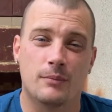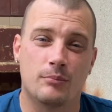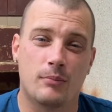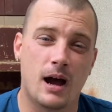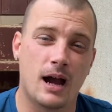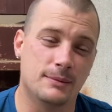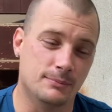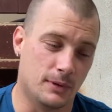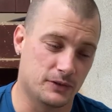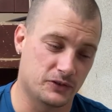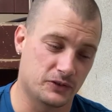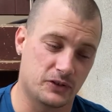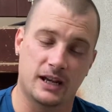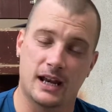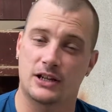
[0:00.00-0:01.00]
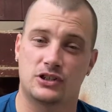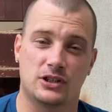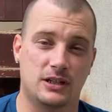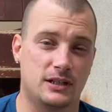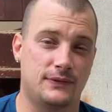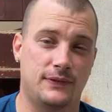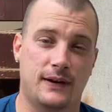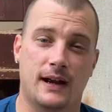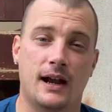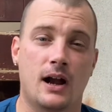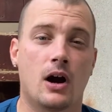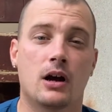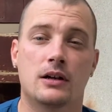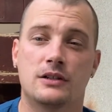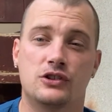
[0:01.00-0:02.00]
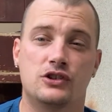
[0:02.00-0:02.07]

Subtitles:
Mind-muscle connection is very hard to